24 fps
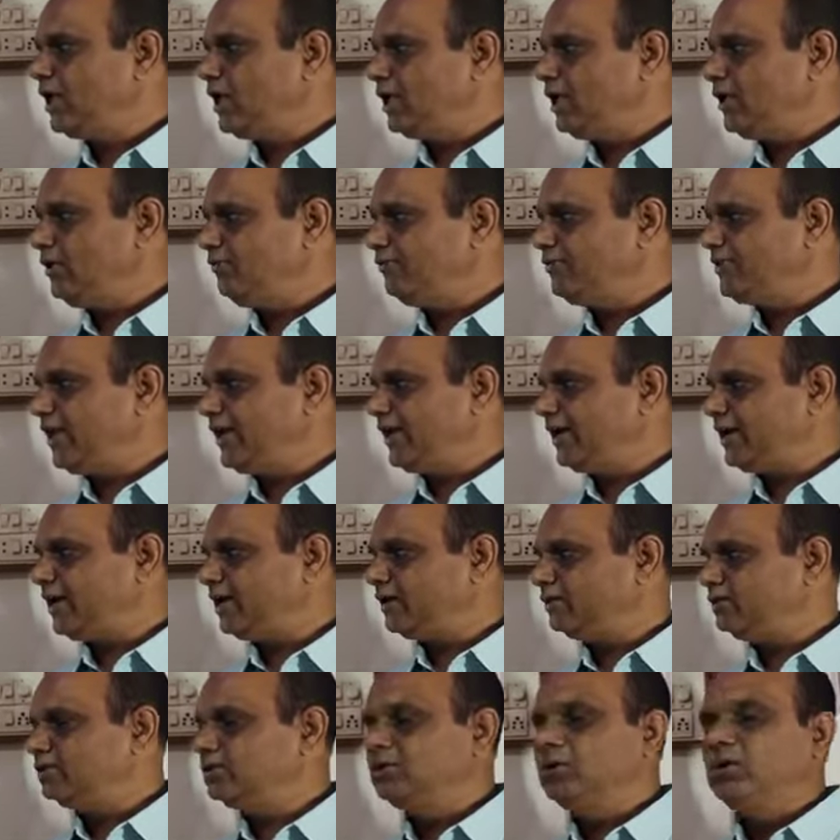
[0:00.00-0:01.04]
If there
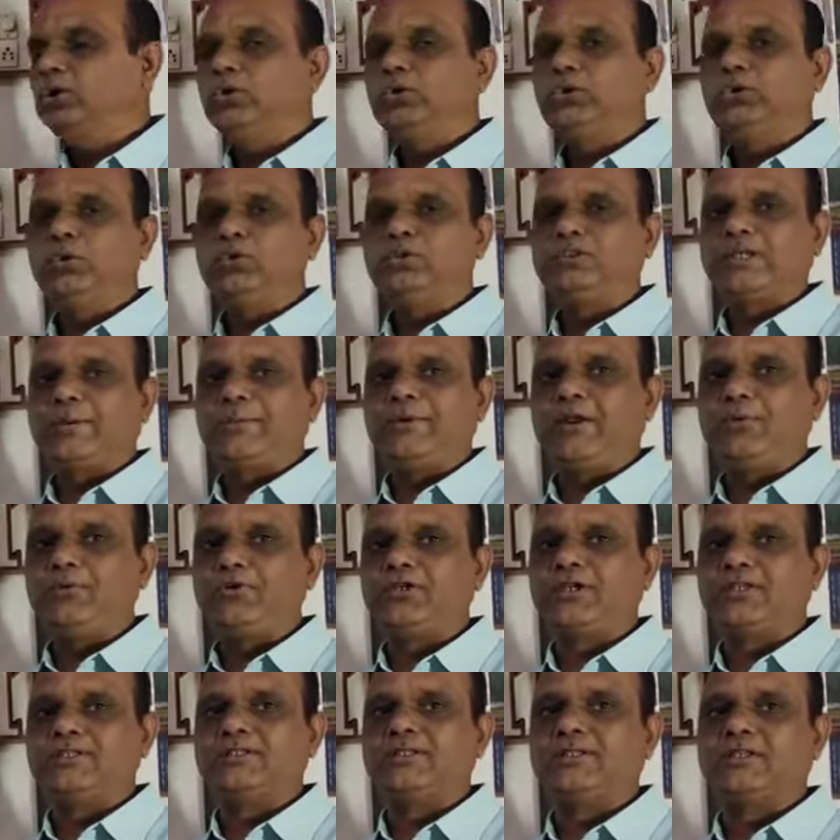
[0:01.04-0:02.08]
are two
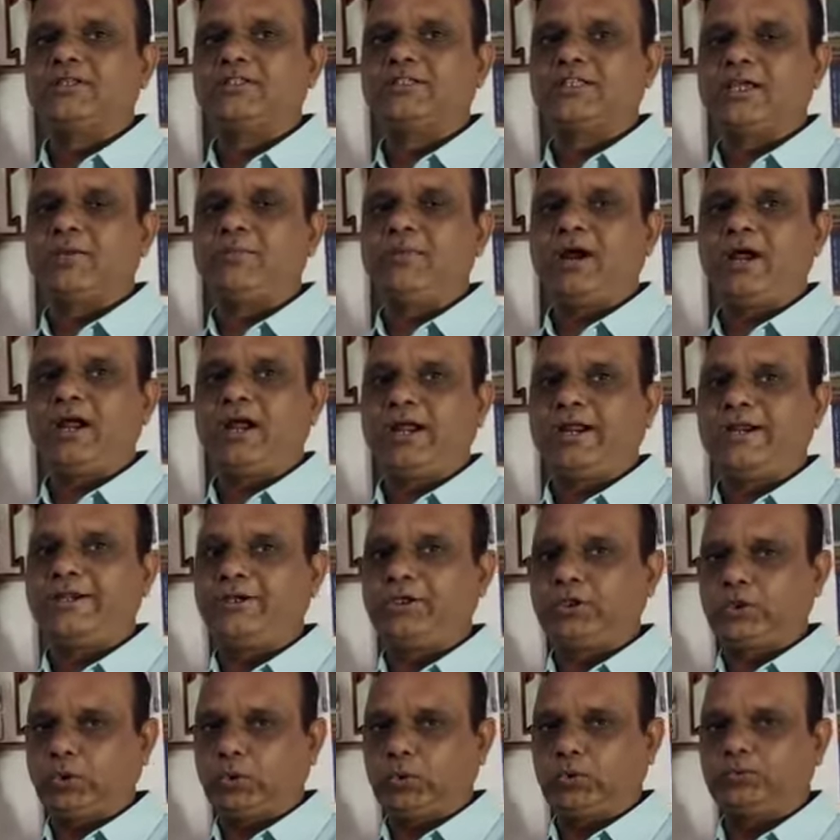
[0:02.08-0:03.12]
subdivisions sigma
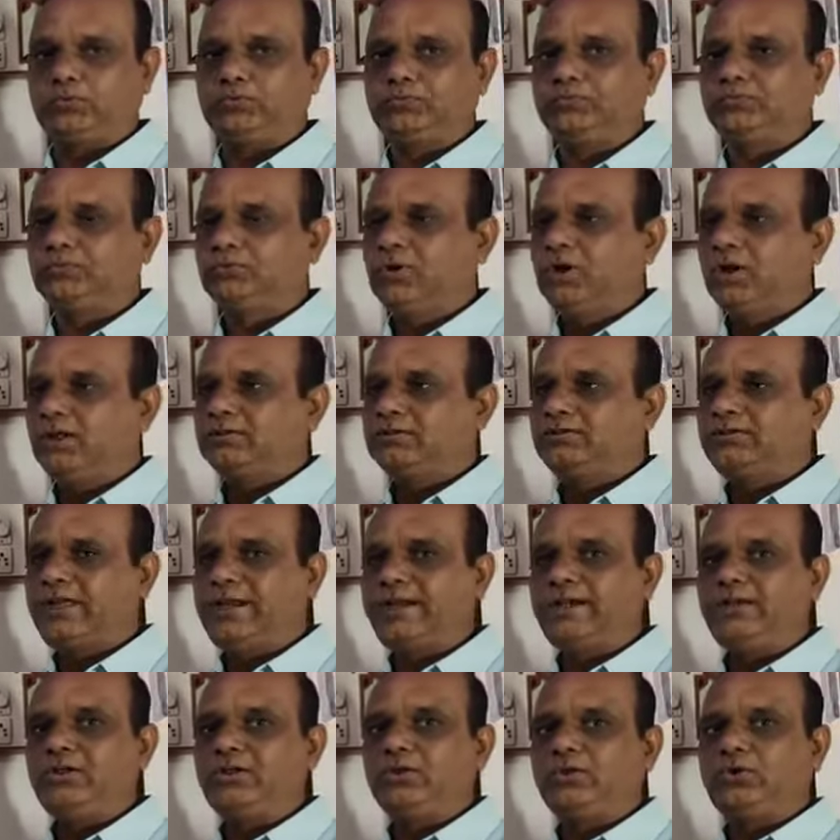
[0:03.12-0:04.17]
and tau,
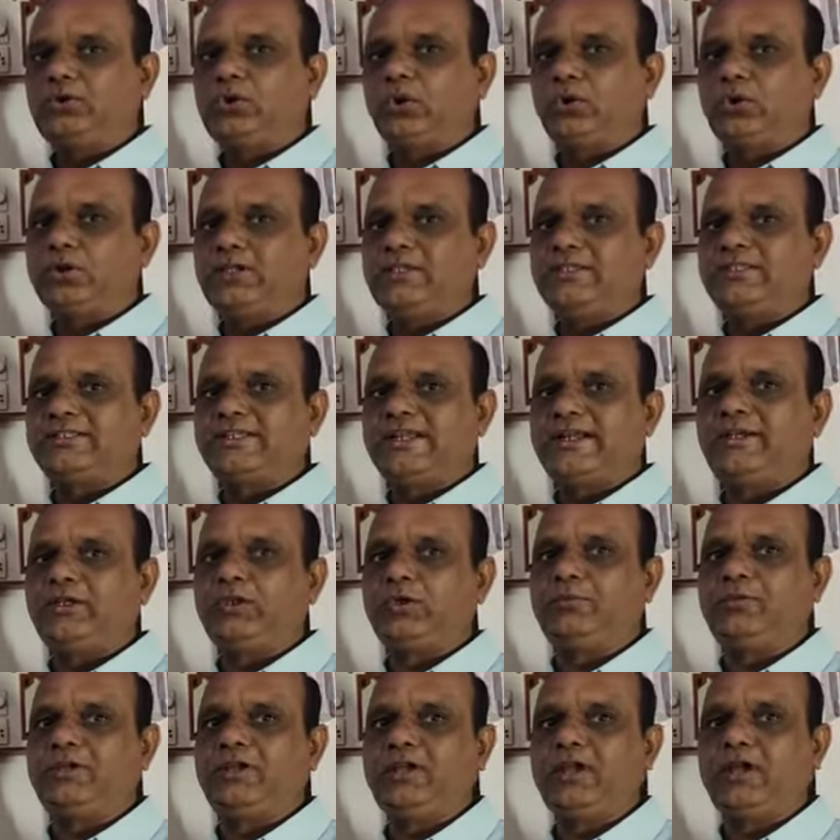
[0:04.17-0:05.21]
then tau is said to
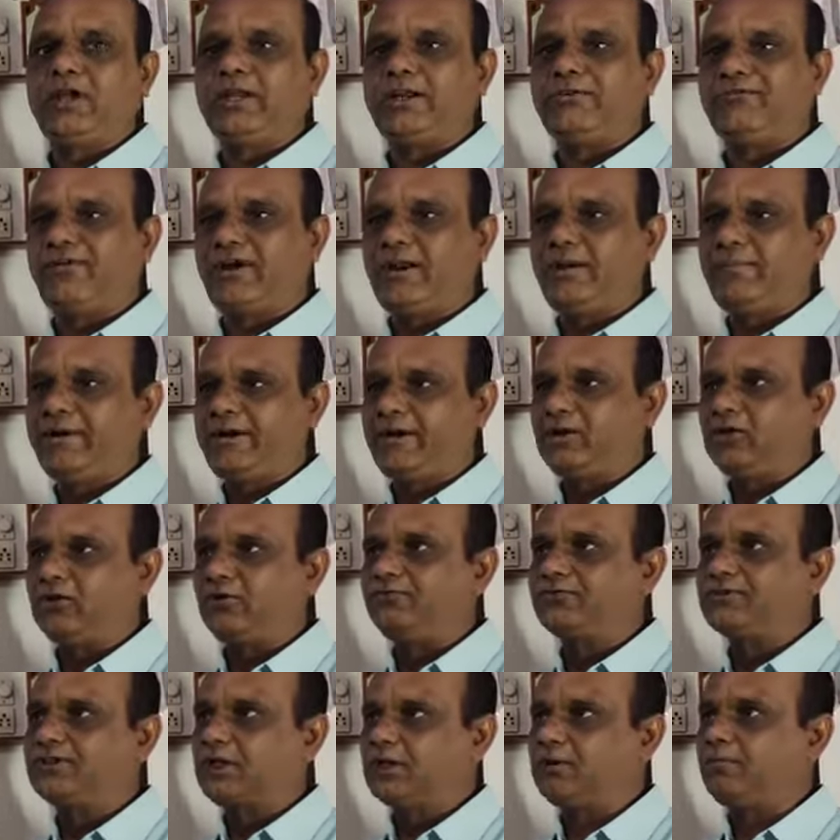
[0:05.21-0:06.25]
be a refinement
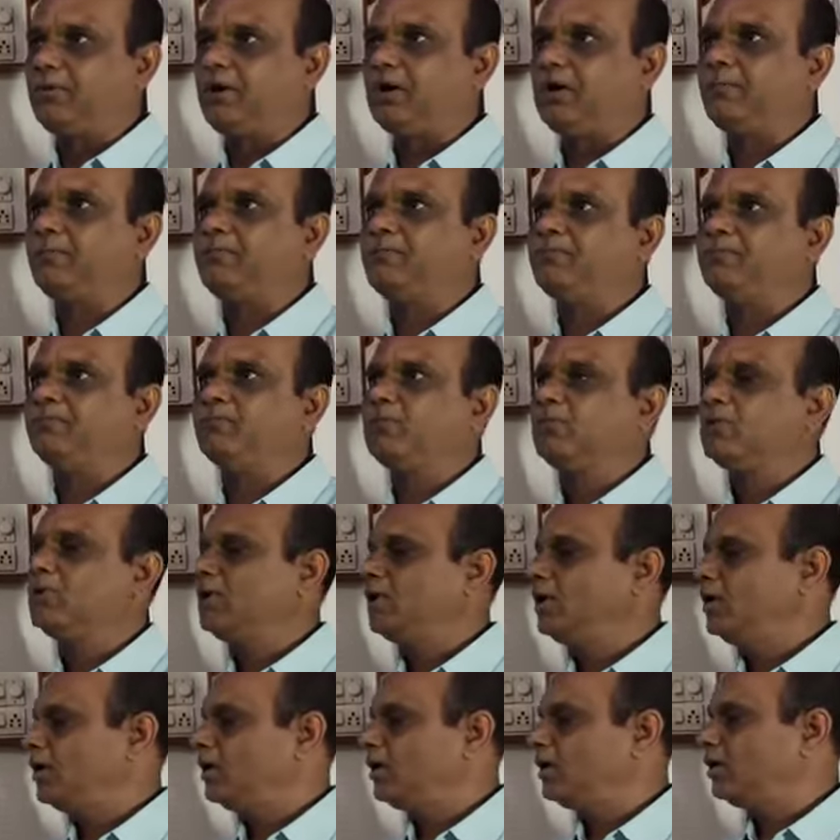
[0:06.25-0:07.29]
of sigma
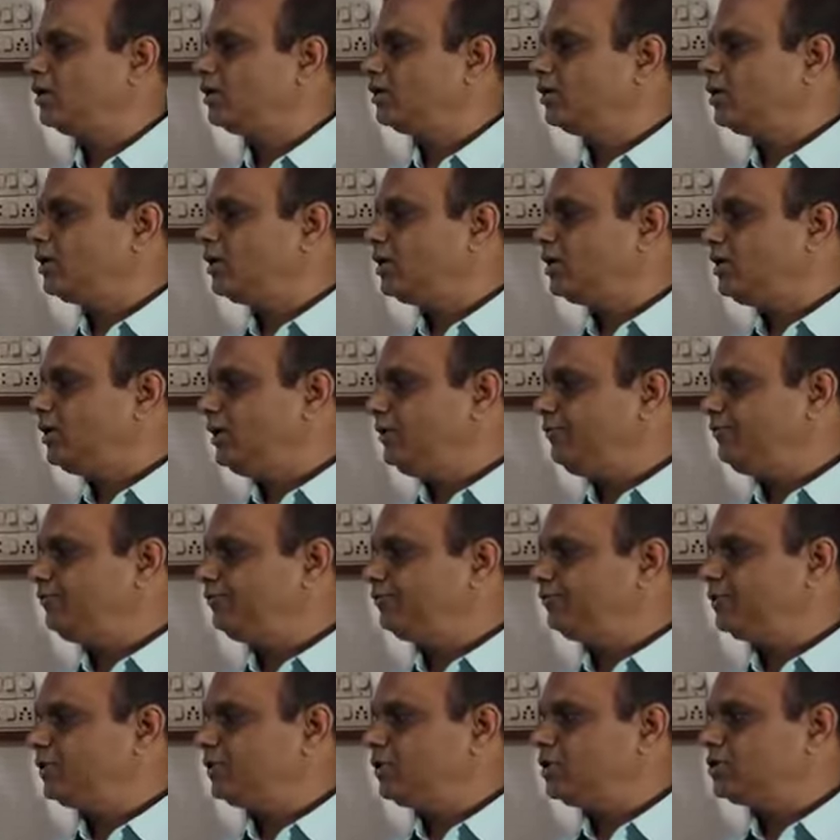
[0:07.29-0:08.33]
if
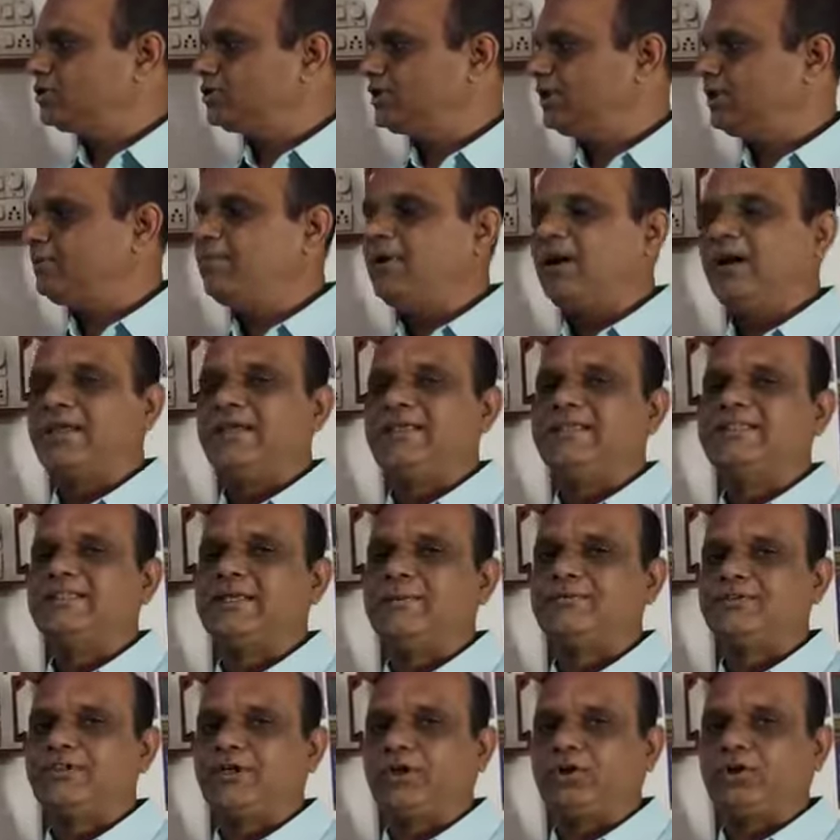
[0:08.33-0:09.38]
sigma is
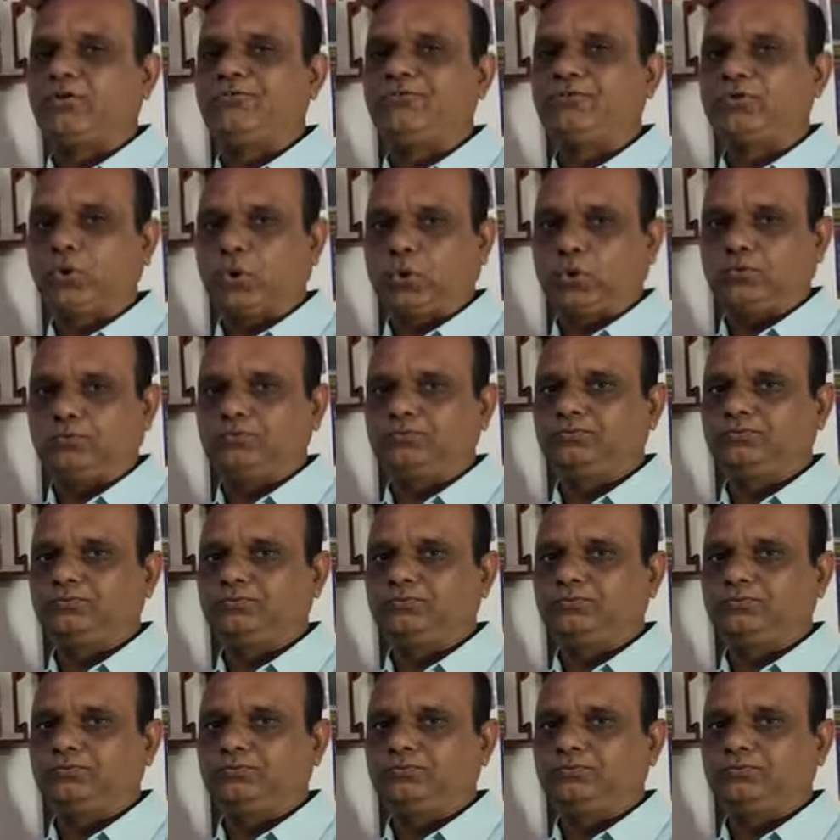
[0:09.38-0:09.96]
subset of tau,